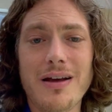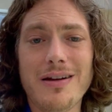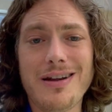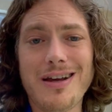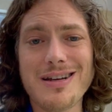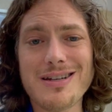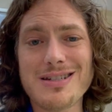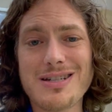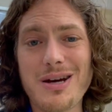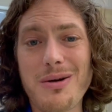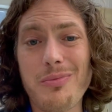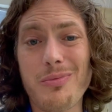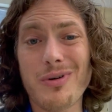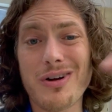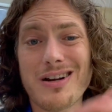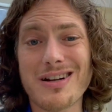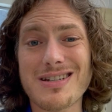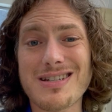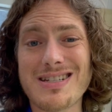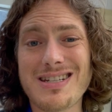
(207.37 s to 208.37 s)
Next up, we're
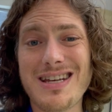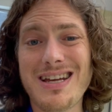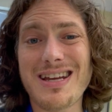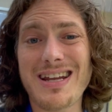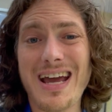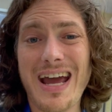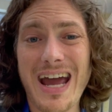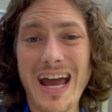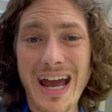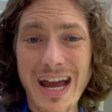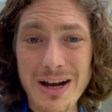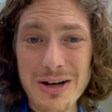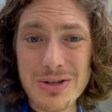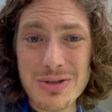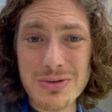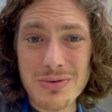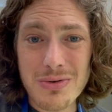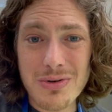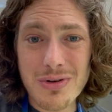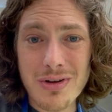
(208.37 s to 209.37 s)
gonna see an
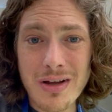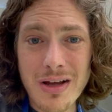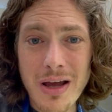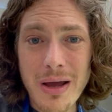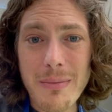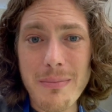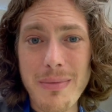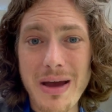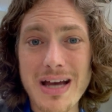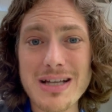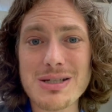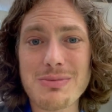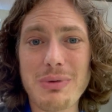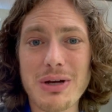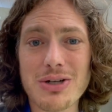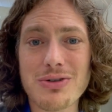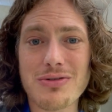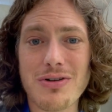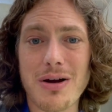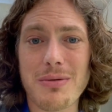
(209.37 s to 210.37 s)
actual mass
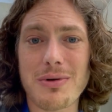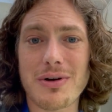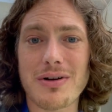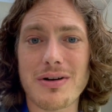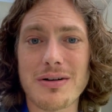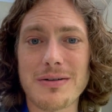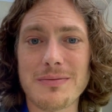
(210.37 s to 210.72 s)
spectrometer.